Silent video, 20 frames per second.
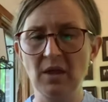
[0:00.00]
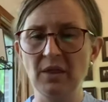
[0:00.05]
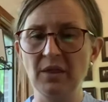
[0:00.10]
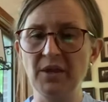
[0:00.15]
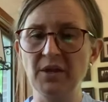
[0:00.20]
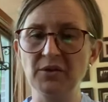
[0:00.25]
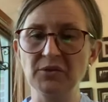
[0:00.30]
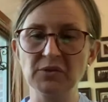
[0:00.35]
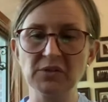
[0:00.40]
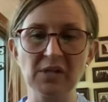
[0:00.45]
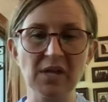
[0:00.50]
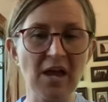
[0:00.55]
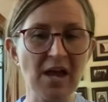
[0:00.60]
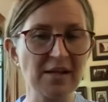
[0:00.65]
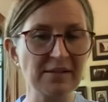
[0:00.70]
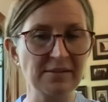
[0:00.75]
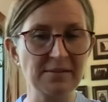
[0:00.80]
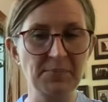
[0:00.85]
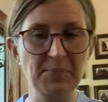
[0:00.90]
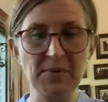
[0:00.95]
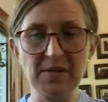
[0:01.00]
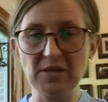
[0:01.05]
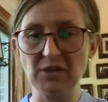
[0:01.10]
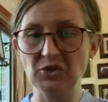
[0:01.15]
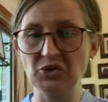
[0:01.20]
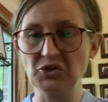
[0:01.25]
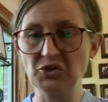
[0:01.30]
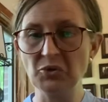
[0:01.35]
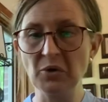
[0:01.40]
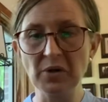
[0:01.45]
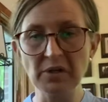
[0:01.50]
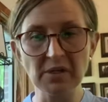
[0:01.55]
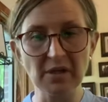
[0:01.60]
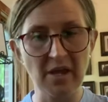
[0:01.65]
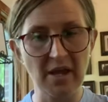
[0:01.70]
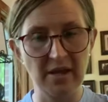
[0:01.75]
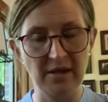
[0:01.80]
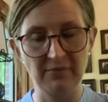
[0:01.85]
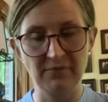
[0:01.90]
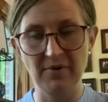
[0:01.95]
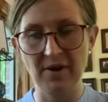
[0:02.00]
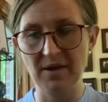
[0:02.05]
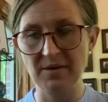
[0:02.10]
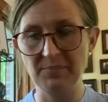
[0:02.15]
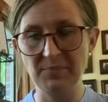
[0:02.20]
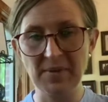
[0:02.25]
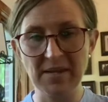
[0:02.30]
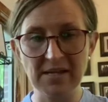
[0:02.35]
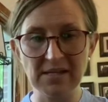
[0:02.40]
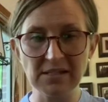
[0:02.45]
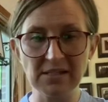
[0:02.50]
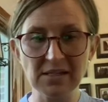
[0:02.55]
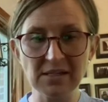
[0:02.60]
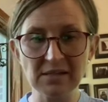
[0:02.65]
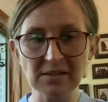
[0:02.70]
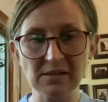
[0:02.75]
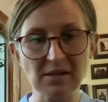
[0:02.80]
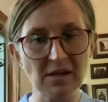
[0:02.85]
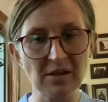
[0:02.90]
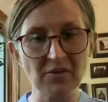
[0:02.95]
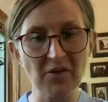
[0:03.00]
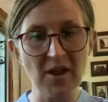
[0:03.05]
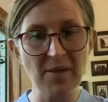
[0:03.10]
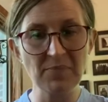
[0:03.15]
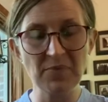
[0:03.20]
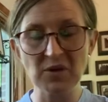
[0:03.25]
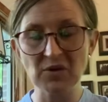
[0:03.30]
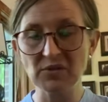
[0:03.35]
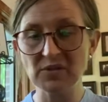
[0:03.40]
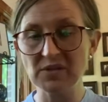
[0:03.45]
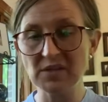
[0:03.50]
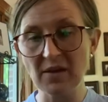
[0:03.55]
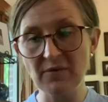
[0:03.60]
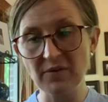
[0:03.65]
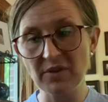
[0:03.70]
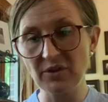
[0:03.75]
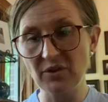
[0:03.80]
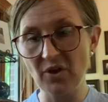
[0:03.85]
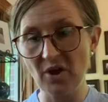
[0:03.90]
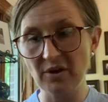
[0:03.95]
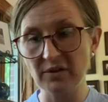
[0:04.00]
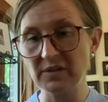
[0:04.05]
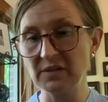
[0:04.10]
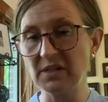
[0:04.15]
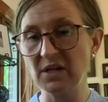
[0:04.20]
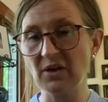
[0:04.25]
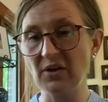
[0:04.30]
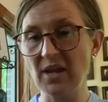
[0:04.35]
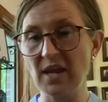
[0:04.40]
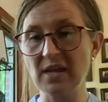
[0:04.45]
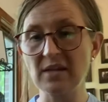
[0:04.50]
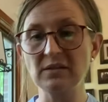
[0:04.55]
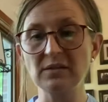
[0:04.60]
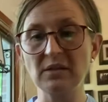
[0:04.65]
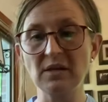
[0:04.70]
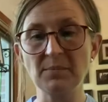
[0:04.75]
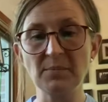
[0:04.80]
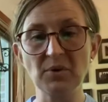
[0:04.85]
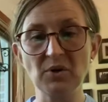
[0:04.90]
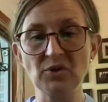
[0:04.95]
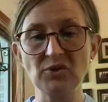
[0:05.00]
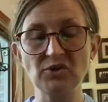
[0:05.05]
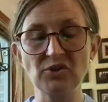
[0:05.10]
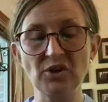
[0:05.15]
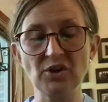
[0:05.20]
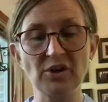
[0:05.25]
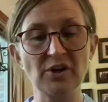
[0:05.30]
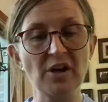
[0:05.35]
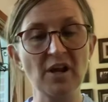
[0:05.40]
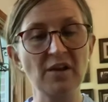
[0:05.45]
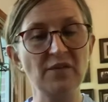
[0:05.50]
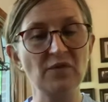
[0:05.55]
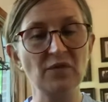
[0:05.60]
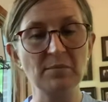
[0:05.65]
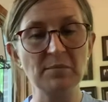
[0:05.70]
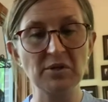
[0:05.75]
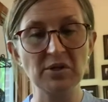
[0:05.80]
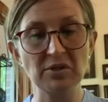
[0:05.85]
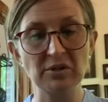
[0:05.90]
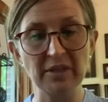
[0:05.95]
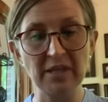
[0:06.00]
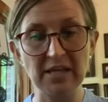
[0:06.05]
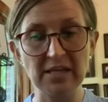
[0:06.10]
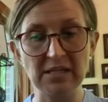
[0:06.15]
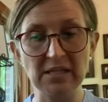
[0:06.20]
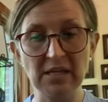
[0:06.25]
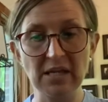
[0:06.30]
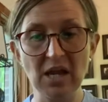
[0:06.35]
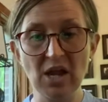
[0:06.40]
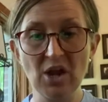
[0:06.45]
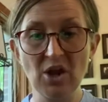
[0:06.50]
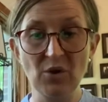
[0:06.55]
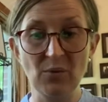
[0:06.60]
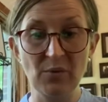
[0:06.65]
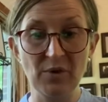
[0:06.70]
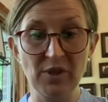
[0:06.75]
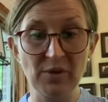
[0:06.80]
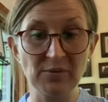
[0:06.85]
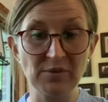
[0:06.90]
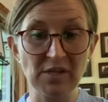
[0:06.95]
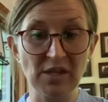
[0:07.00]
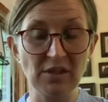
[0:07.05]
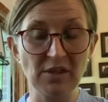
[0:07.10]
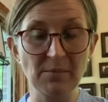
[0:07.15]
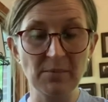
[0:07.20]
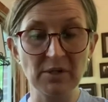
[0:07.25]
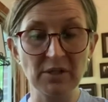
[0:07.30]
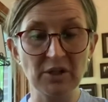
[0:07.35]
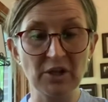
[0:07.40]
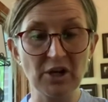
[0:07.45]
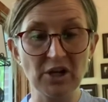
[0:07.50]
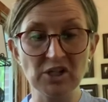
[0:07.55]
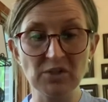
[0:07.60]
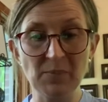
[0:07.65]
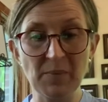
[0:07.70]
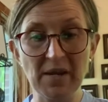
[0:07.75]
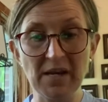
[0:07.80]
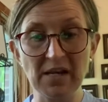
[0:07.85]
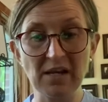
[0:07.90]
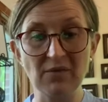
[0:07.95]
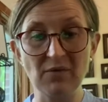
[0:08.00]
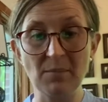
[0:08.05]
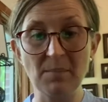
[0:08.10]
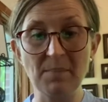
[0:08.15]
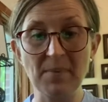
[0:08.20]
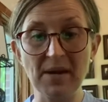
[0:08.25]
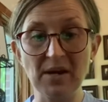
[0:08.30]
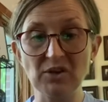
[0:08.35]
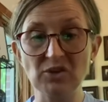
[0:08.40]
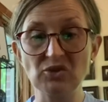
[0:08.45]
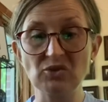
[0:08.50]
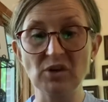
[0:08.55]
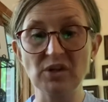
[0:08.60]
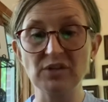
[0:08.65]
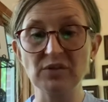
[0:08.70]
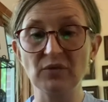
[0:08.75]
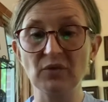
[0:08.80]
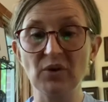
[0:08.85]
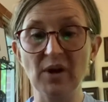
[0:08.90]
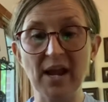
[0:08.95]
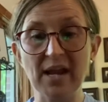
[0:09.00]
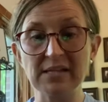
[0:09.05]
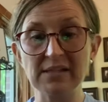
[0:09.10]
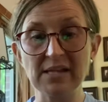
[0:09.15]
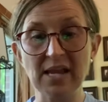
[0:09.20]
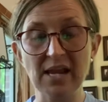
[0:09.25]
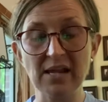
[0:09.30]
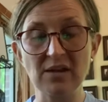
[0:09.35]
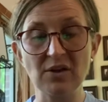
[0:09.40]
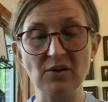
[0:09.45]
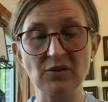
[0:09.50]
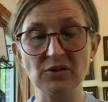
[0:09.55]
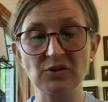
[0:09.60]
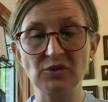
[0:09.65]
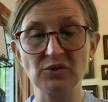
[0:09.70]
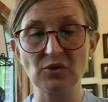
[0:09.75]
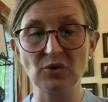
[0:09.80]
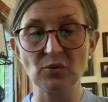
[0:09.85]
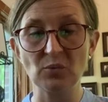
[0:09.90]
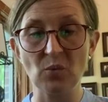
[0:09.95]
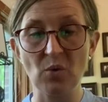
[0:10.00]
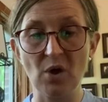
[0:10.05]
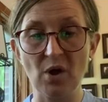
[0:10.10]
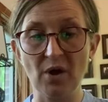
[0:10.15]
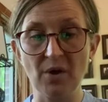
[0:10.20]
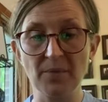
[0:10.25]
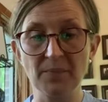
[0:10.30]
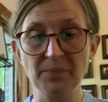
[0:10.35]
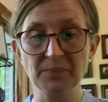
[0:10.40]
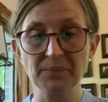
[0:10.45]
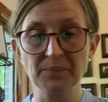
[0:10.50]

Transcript: There's got to be a shortcut, Ron panted as they climbed their seventh long staircase and emerged on an unfamiliar landing where there was nothing but a large painting of a bare stretch of grass hanging on the stone wall.